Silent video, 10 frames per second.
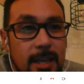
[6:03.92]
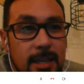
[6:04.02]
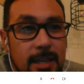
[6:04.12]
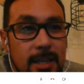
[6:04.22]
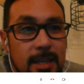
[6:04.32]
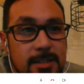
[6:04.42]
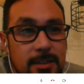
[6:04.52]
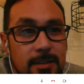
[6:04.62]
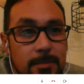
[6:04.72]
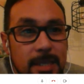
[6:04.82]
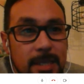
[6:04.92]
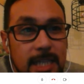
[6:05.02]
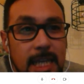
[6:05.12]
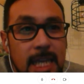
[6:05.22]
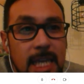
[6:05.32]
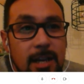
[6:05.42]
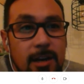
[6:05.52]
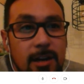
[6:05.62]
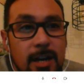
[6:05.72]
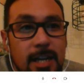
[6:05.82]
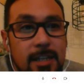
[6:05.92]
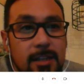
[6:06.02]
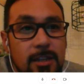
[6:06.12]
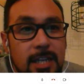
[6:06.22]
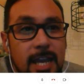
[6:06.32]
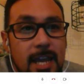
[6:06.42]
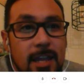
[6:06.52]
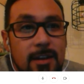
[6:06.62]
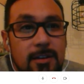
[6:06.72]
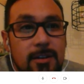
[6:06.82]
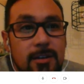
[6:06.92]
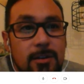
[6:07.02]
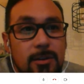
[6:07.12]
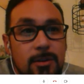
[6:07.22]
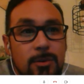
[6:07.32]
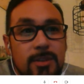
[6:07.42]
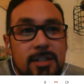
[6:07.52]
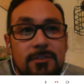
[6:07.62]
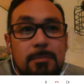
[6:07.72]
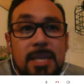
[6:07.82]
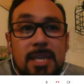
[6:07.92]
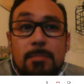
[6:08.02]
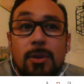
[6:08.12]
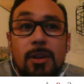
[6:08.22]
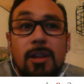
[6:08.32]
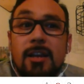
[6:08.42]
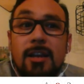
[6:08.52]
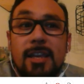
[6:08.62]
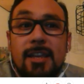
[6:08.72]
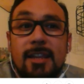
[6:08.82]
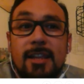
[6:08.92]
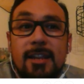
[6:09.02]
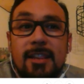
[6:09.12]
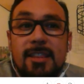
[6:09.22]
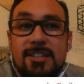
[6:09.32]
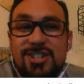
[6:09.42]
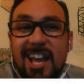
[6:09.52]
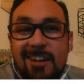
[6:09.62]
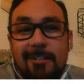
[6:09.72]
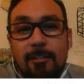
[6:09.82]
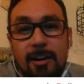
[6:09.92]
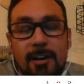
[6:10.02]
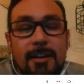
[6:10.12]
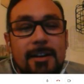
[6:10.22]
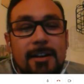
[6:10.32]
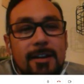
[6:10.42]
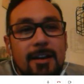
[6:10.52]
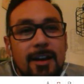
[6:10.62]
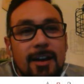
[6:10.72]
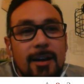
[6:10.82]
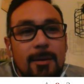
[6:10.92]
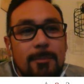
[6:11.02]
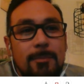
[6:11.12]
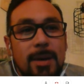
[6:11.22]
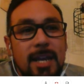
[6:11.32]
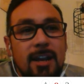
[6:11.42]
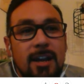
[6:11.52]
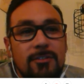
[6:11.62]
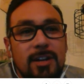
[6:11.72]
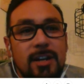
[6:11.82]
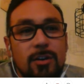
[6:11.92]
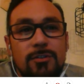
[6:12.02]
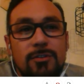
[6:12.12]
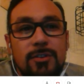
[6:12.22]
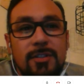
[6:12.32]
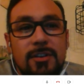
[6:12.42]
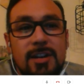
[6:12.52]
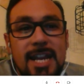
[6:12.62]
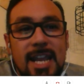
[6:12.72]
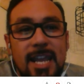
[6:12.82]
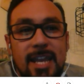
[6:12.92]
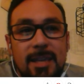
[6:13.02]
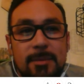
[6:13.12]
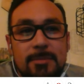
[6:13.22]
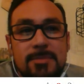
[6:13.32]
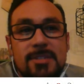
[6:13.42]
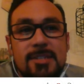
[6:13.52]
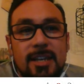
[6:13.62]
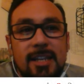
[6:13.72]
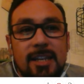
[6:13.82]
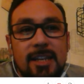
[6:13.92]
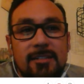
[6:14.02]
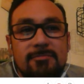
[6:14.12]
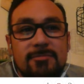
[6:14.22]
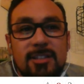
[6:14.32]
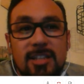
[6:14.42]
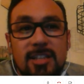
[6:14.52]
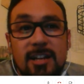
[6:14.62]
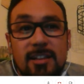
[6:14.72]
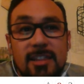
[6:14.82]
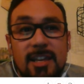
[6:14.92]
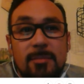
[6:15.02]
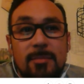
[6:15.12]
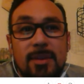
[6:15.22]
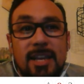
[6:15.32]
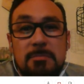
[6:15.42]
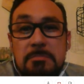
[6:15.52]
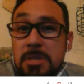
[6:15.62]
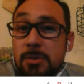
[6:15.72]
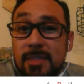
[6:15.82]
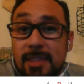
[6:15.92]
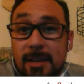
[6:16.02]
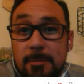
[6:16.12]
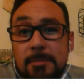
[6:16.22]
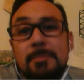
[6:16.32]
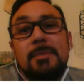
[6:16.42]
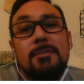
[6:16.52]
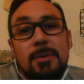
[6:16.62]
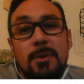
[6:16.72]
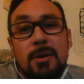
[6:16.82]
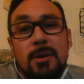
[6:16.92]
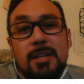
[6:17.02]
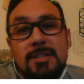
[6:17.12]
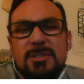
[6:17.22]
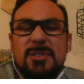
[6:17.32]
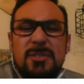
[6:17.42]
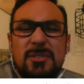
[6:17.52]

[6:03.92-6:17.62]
by clicking here, I can look at who the different people in the chat are. By hovering over their names, I can click on them and mute them if I wanted to. So if